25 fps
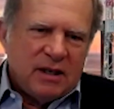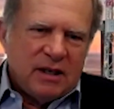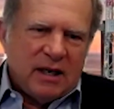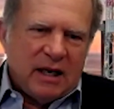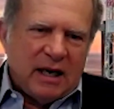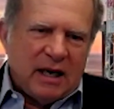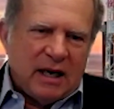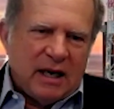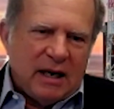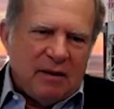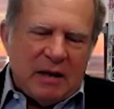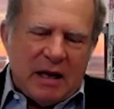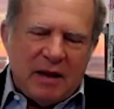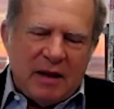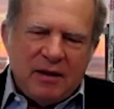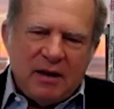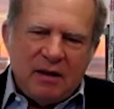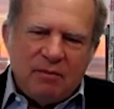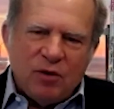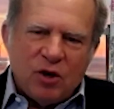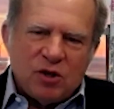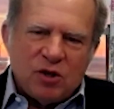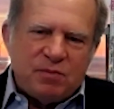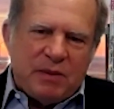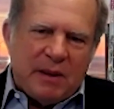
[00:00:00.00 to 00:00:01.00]
I think
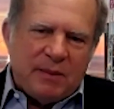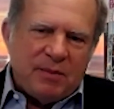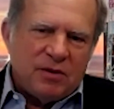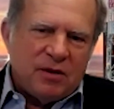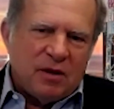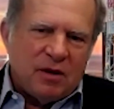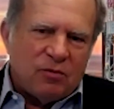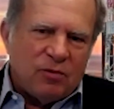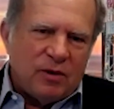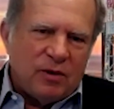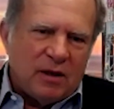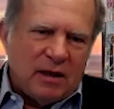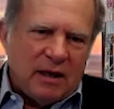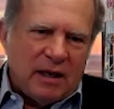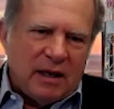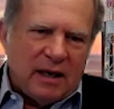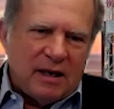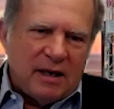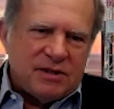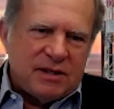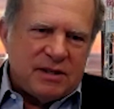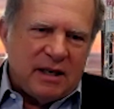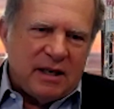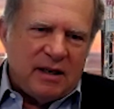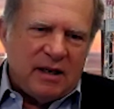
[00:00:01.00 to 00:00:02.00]
most people don't
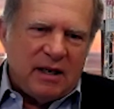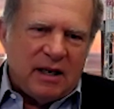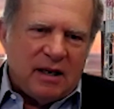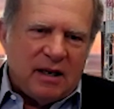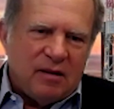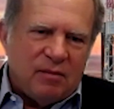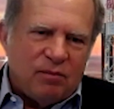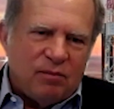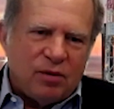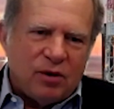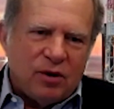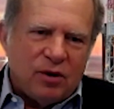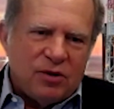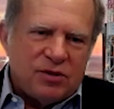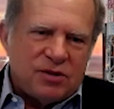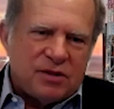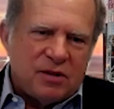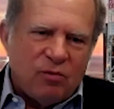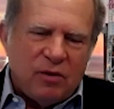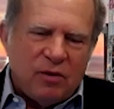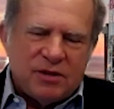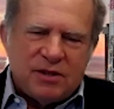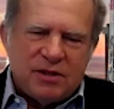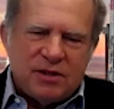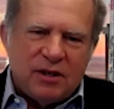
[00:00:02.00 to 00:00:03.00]
realize that Bruce, the
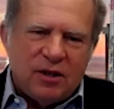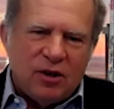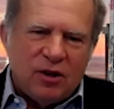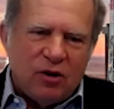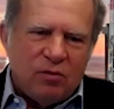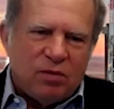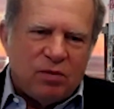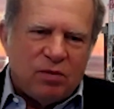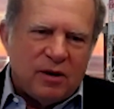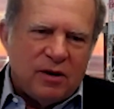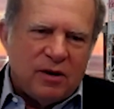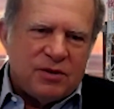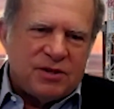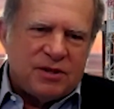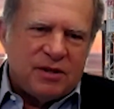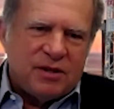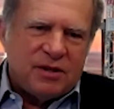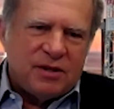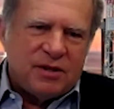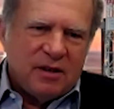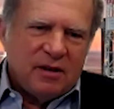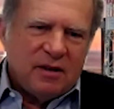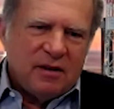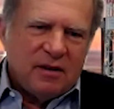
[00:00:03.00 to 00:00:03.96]
ones that know Bruce,